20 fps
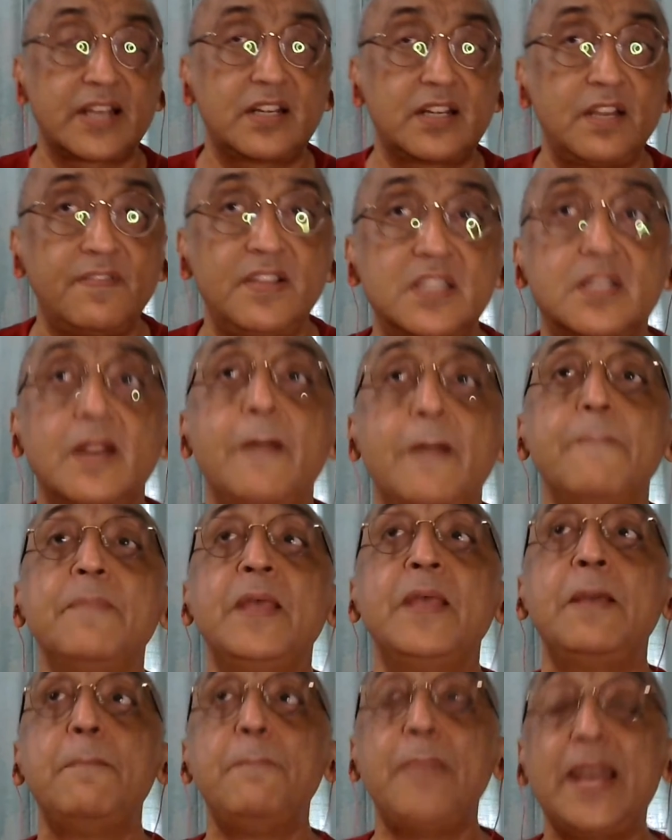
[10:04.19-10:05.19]
activist,
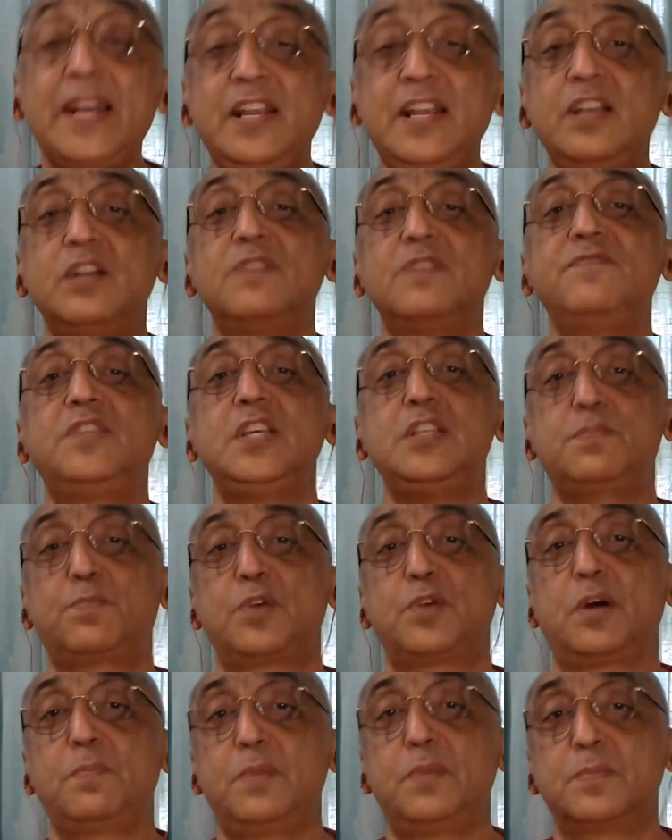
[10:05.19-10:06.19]
many of these
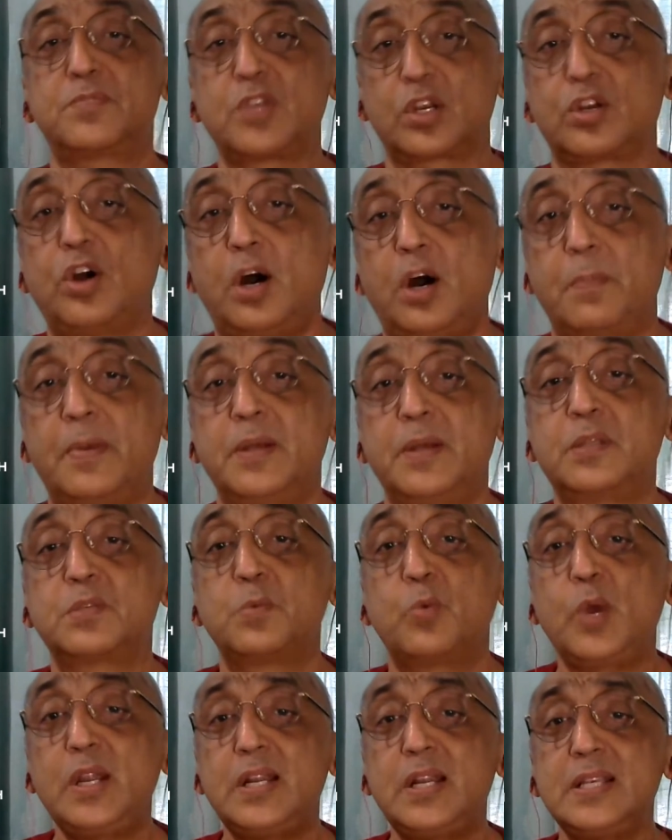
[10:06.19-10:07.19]
problems are common.
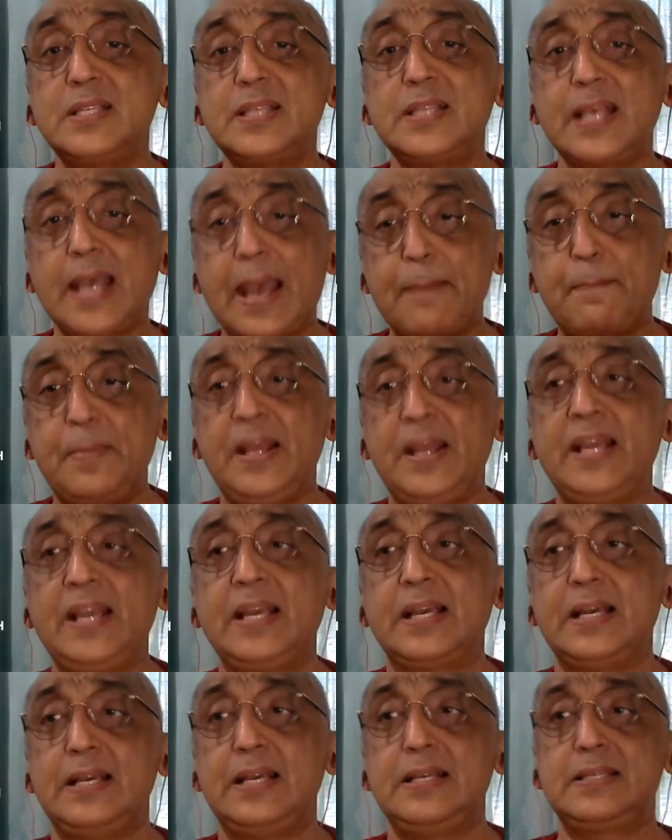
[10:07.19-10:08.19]
So what is
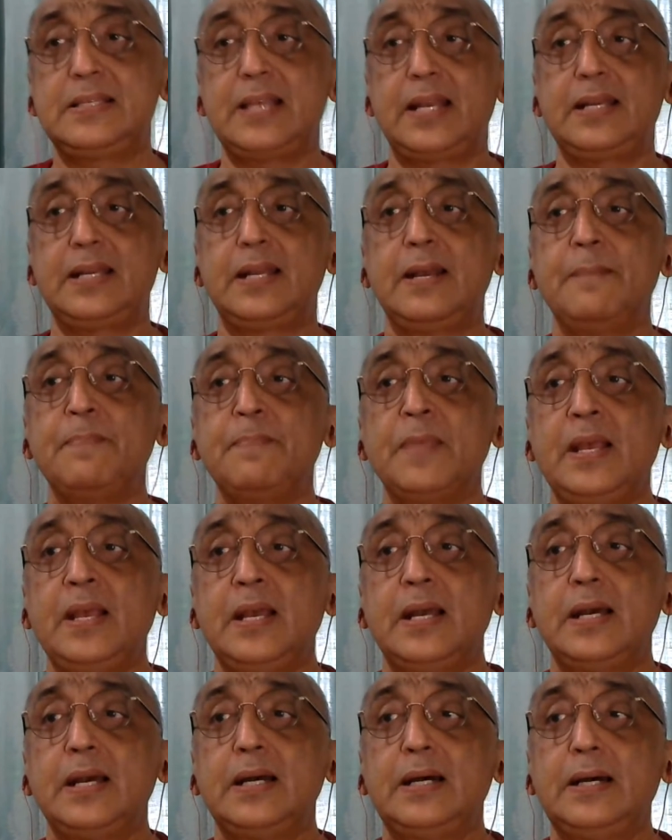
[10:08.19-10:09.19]
happening is
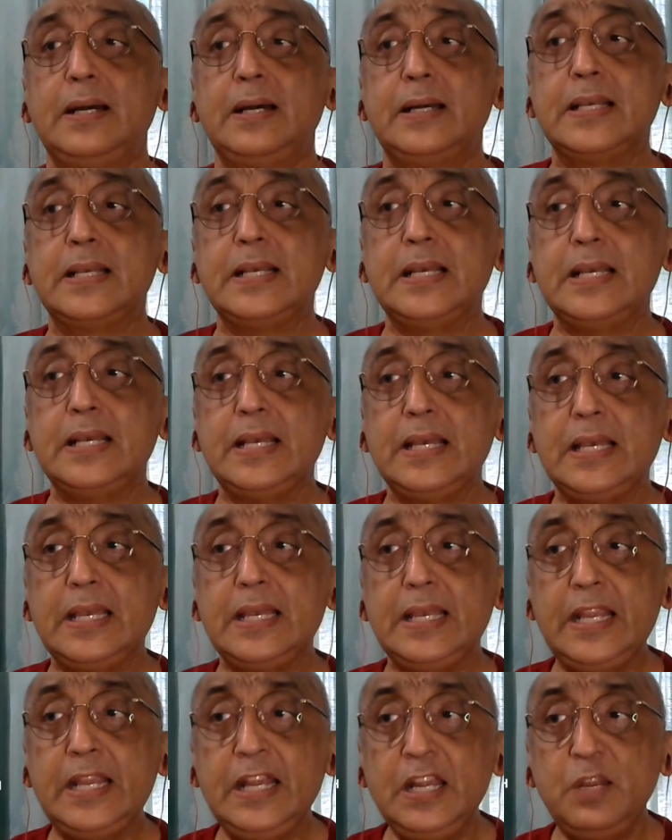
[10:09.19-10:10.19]
that
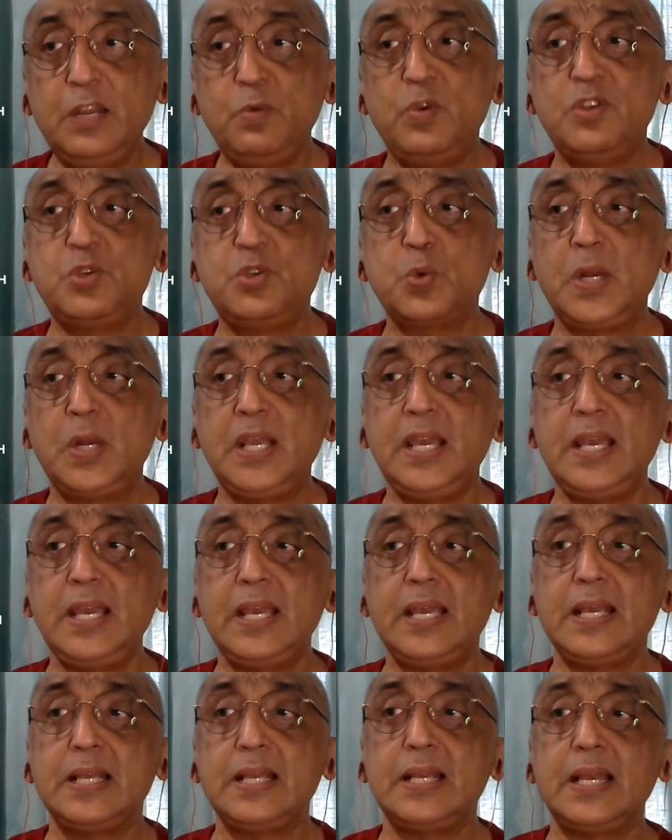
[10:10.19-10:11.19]

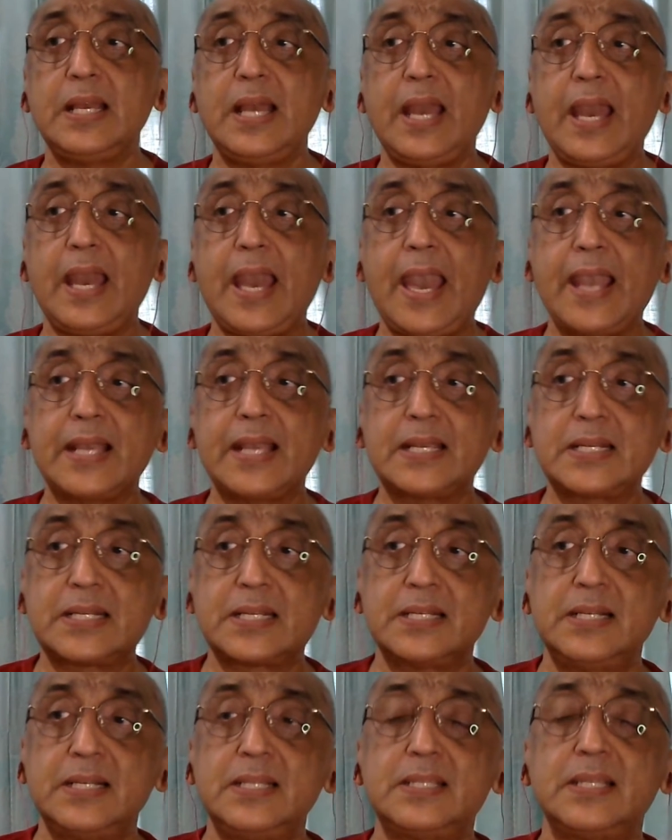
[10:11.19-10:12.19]
individually,
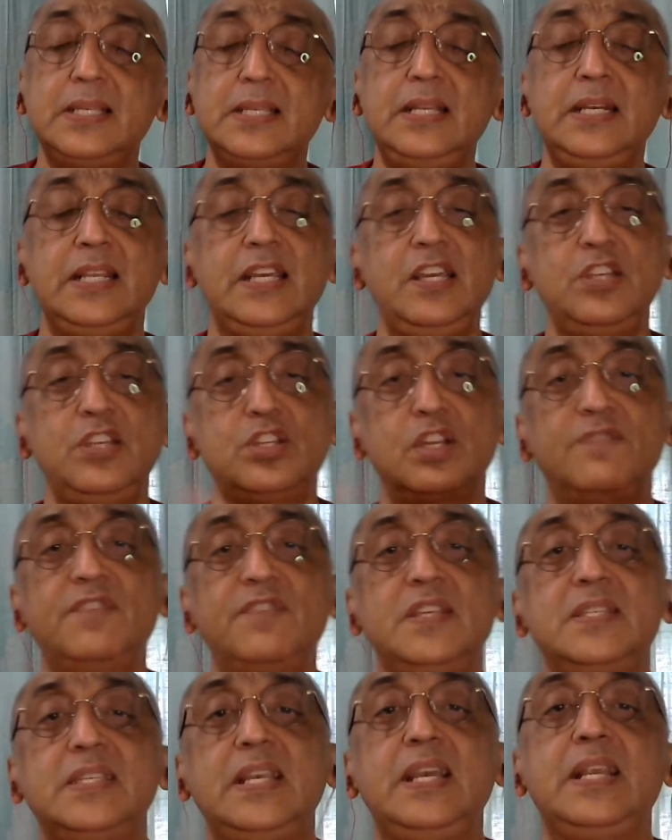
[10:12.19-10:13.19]
actors in each of
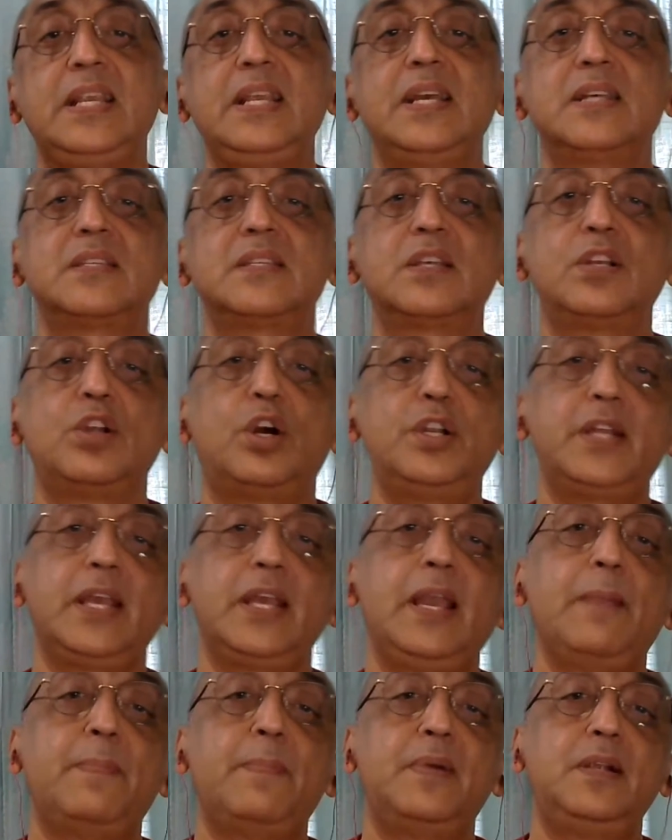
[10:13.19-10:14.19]
these areas are
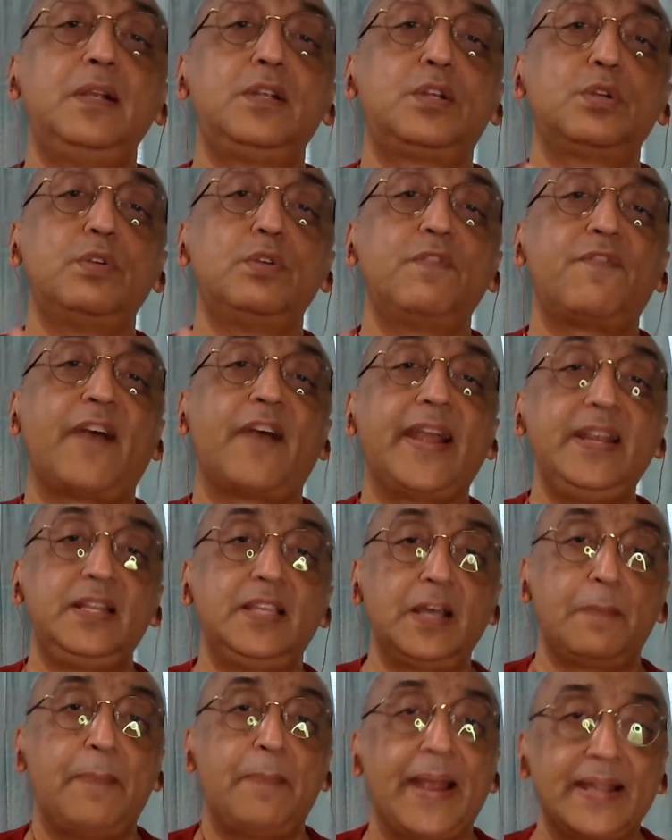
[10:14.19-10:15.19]
not able to fight
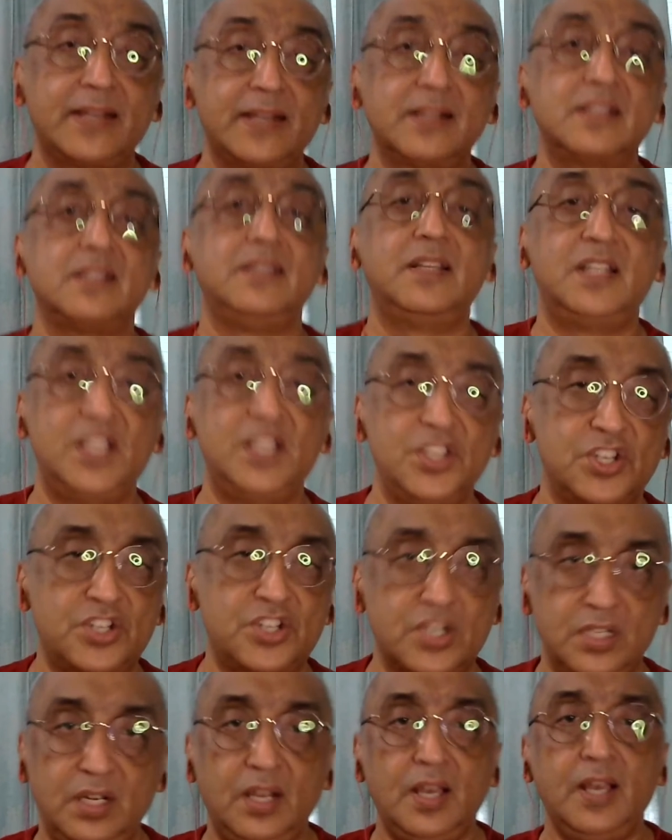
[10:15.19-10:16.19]
their battles in the
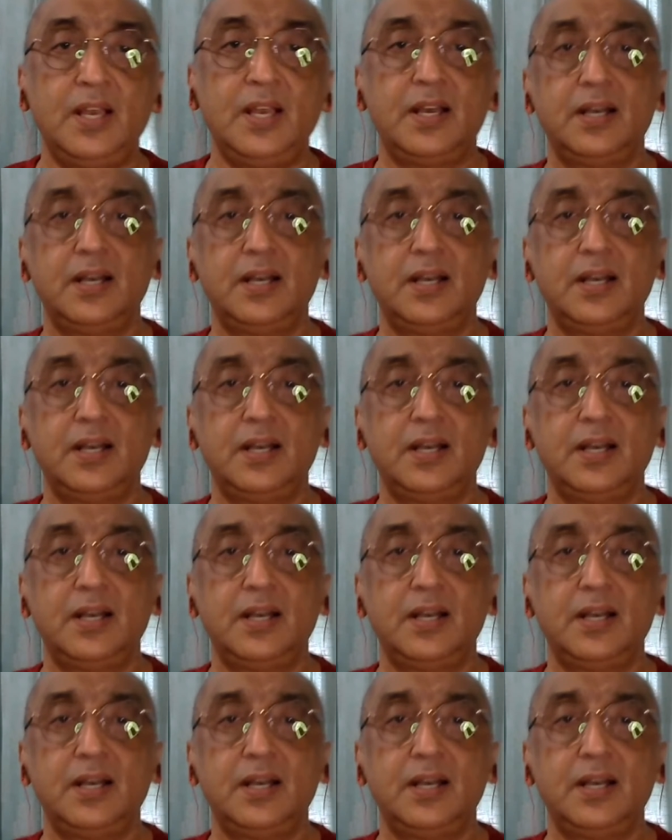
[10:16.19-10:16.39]
digital